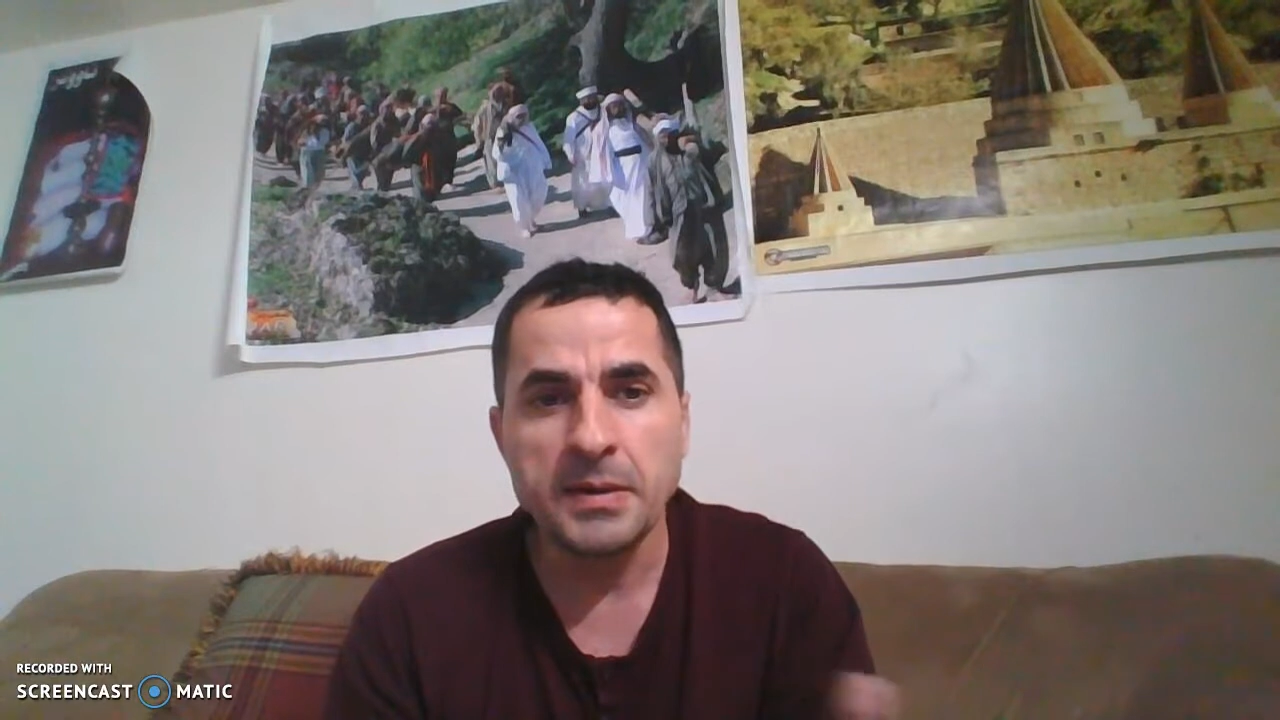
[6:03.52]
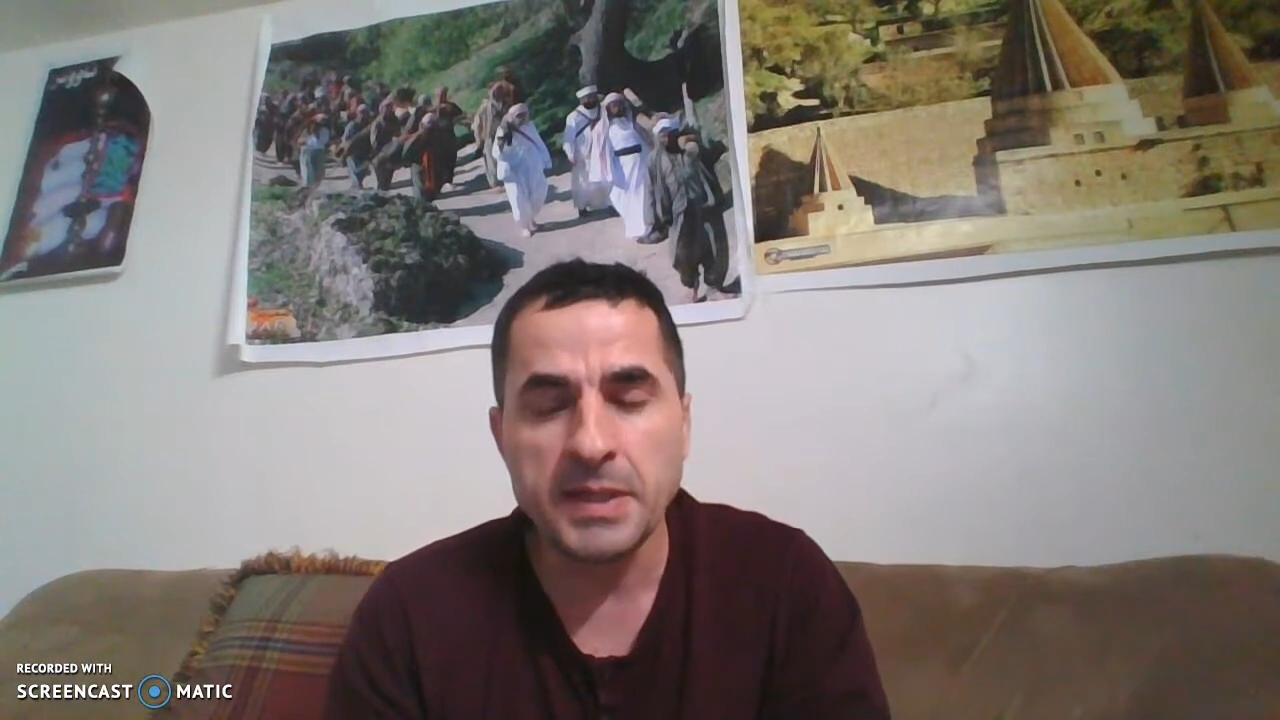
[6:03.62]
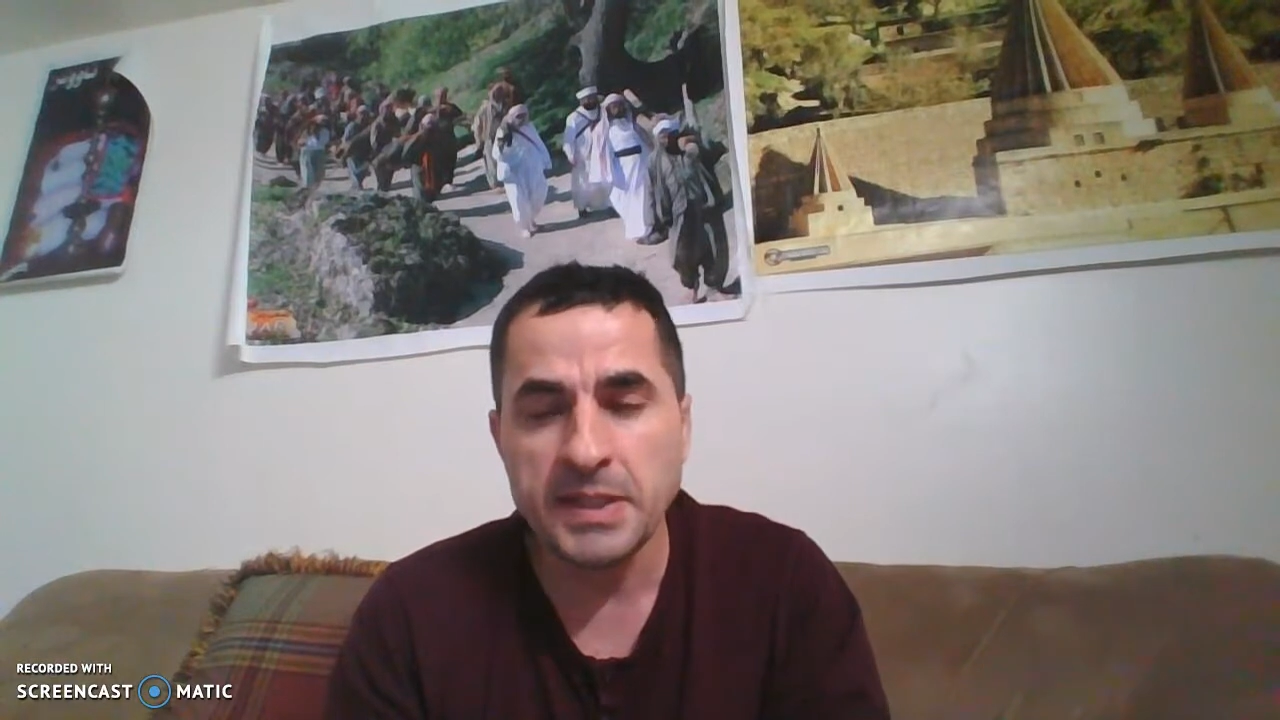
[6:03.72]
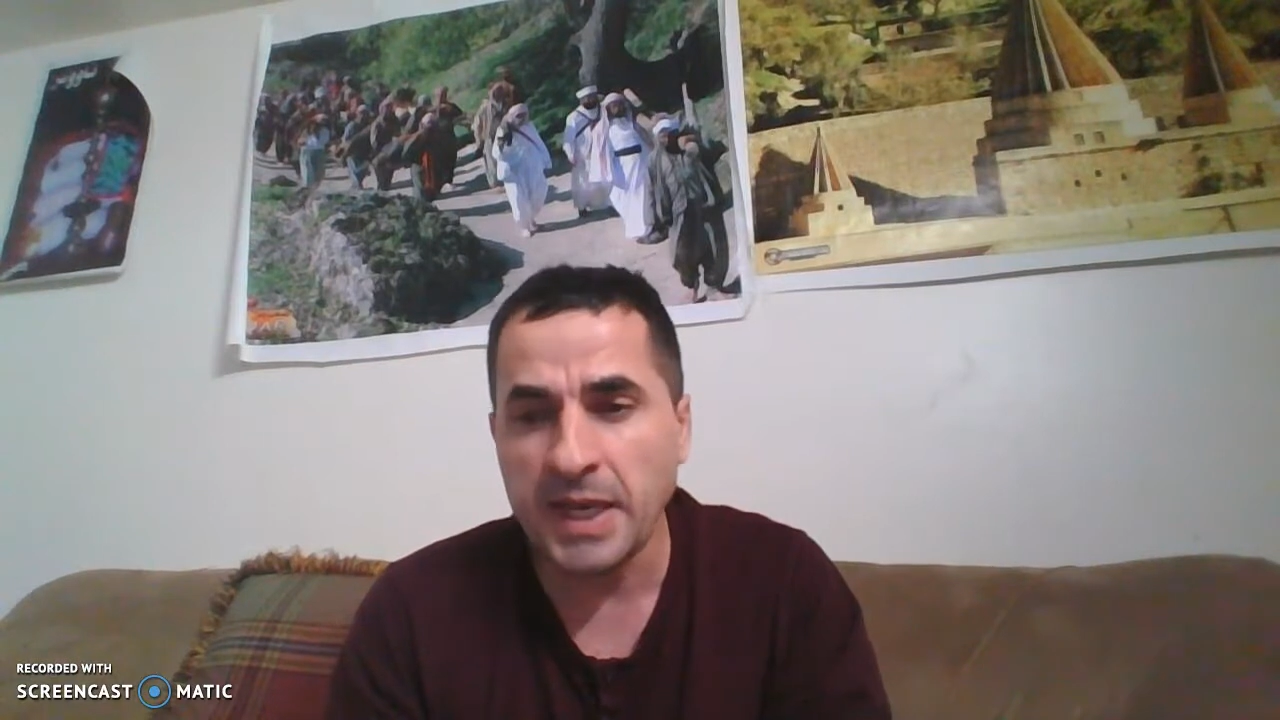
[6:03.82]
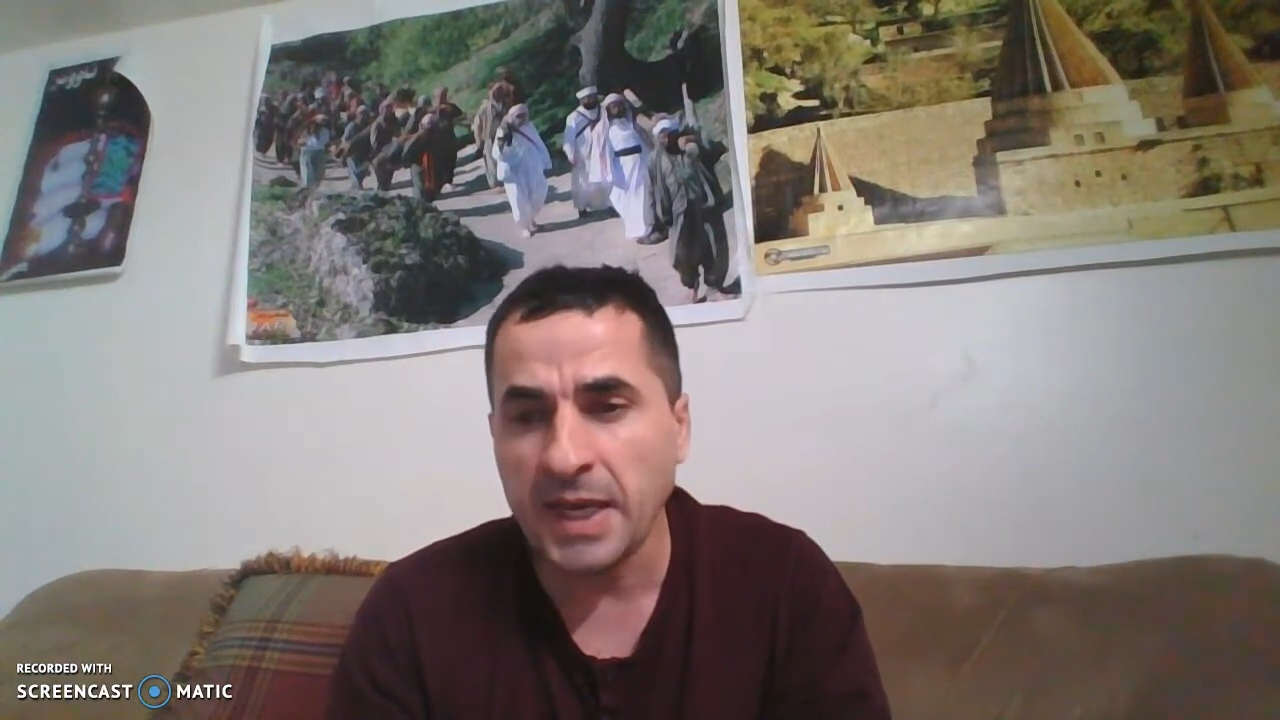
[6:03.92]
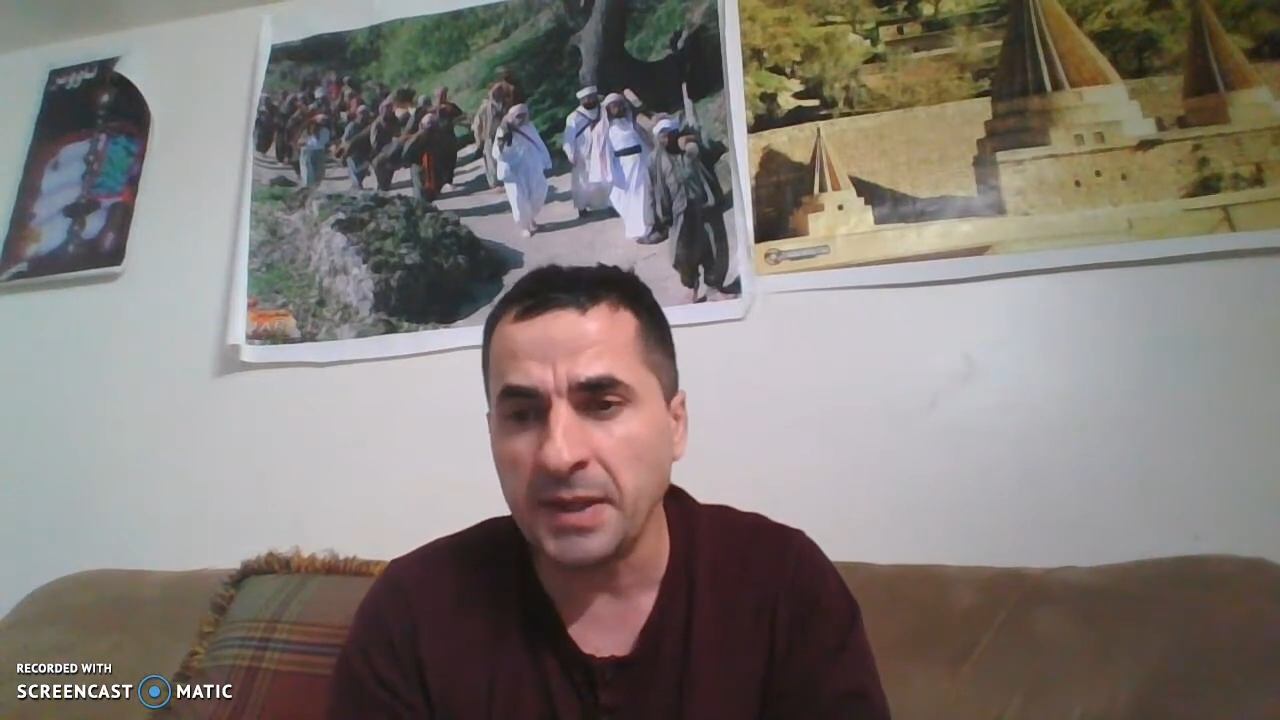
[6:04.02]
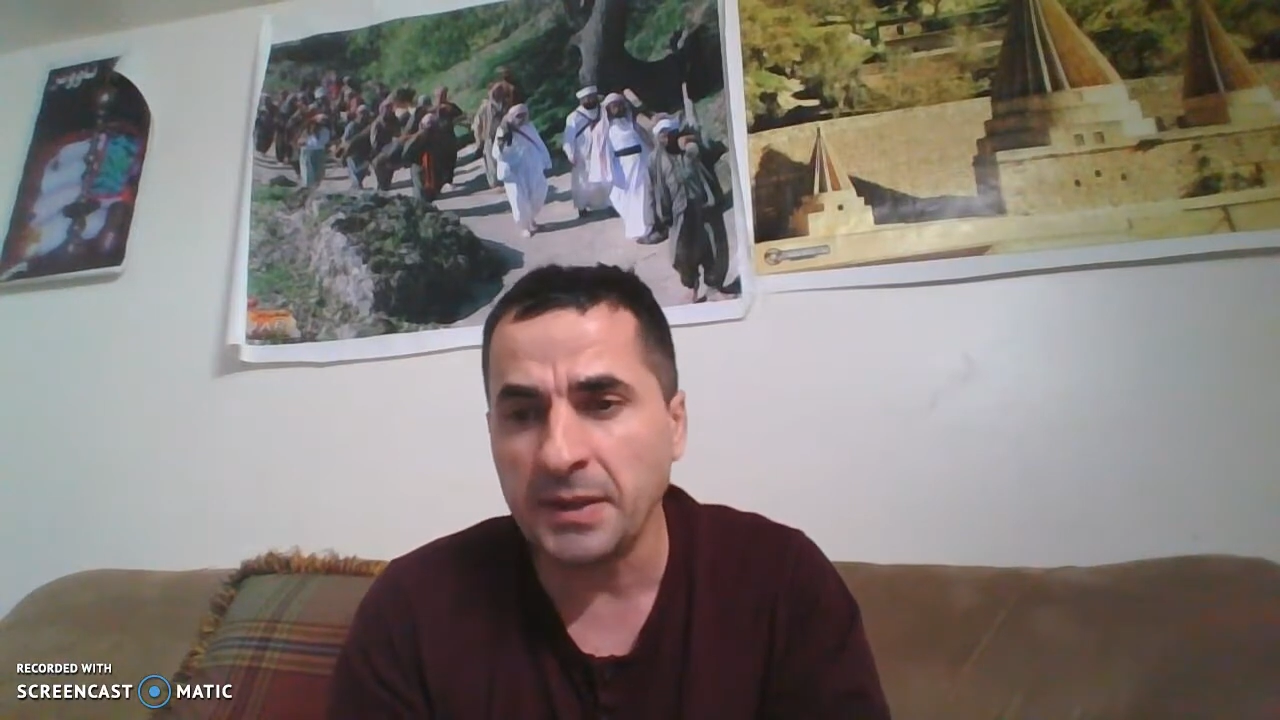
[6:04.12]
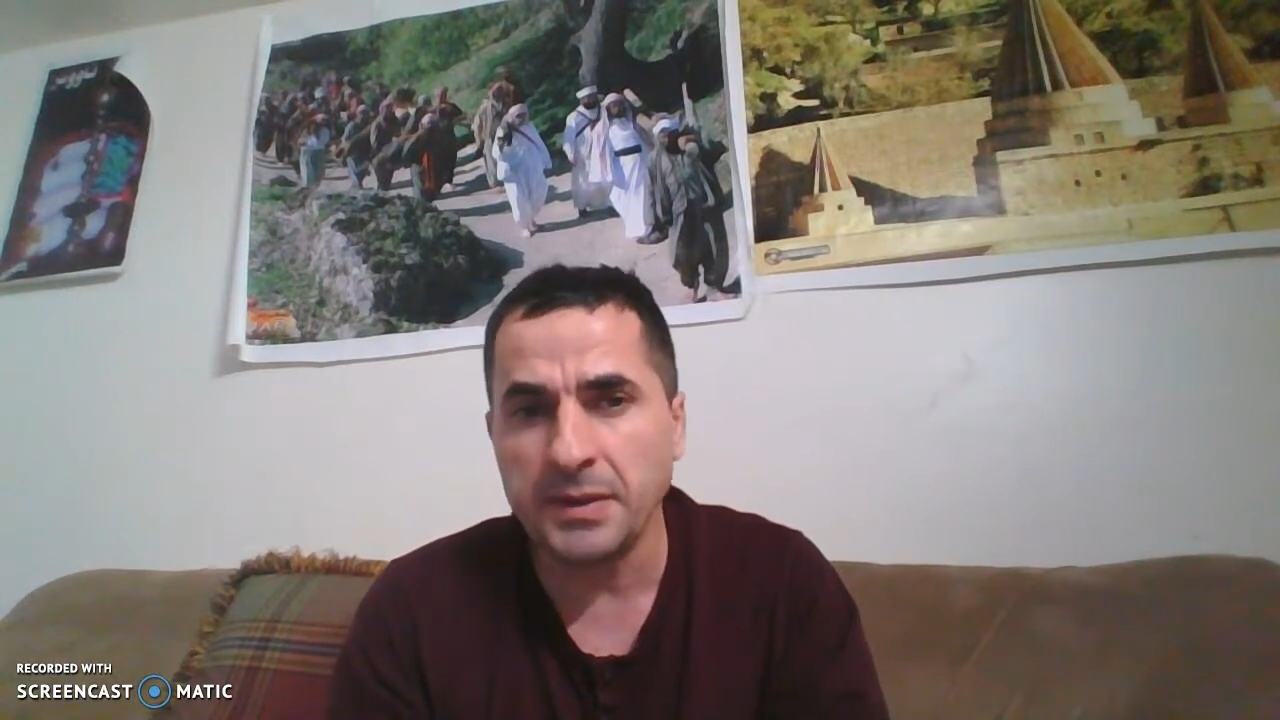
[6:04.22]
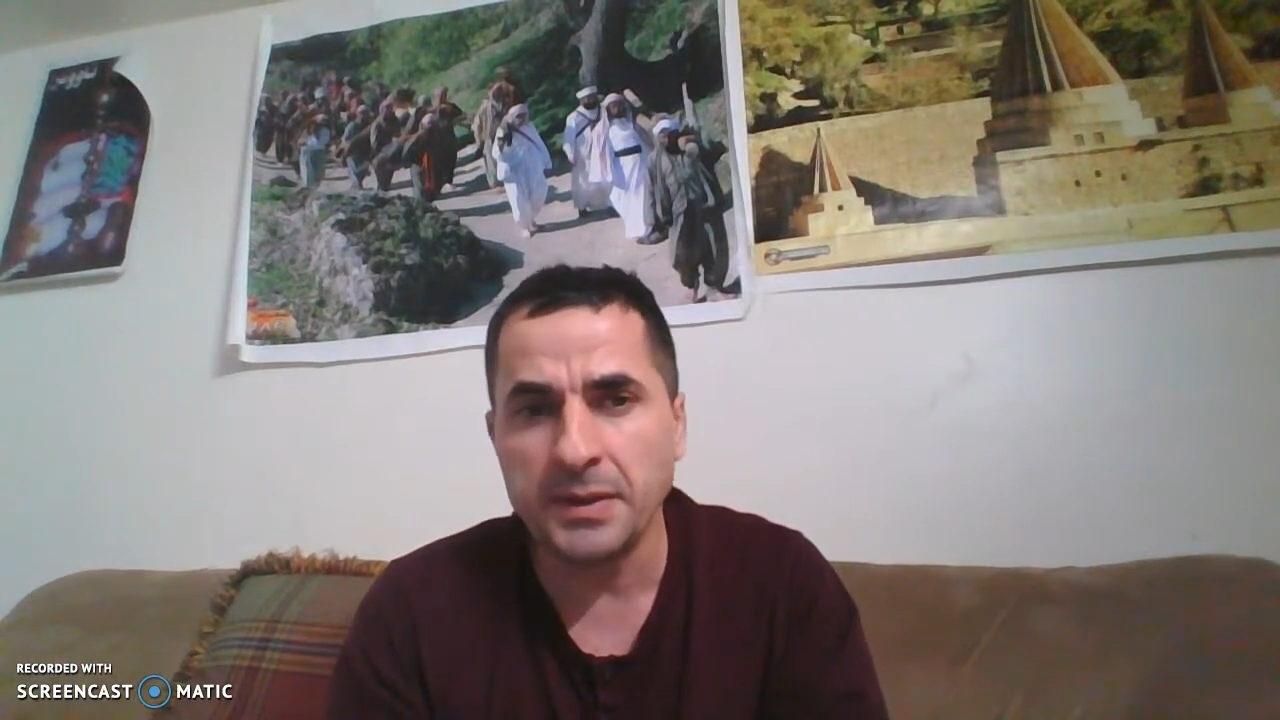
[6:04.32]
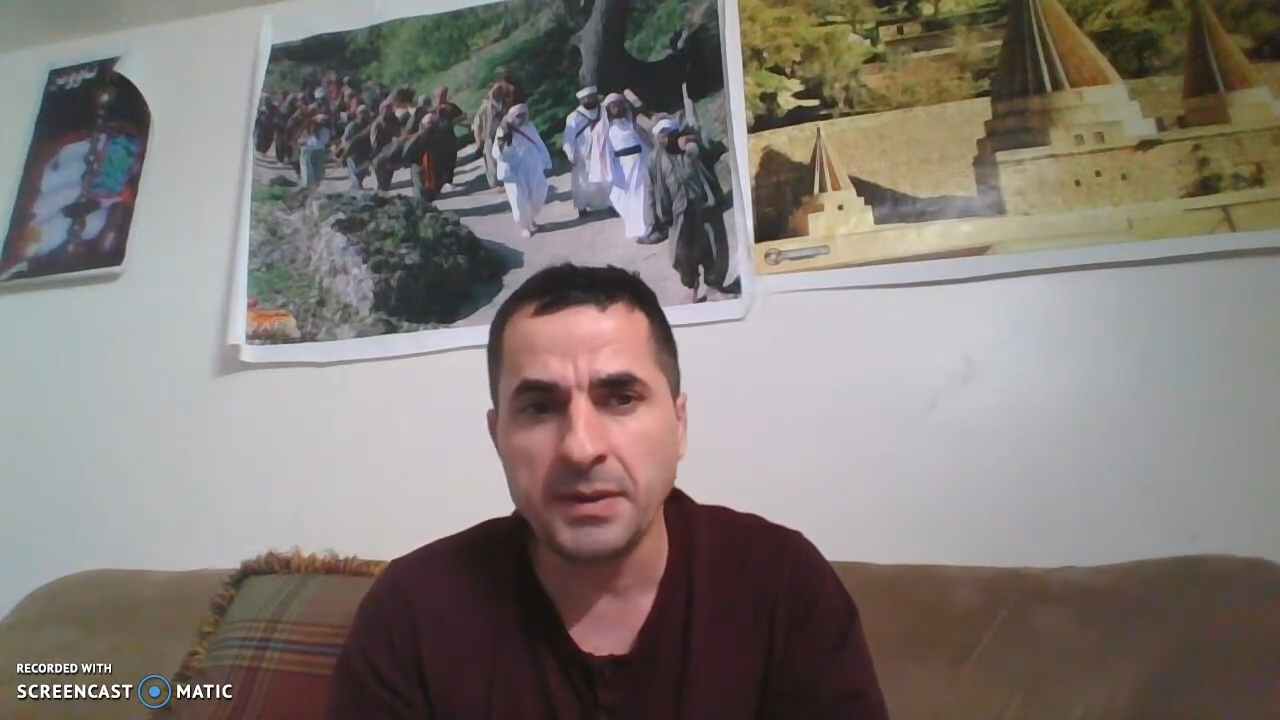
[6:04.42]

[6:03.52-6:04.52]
the second,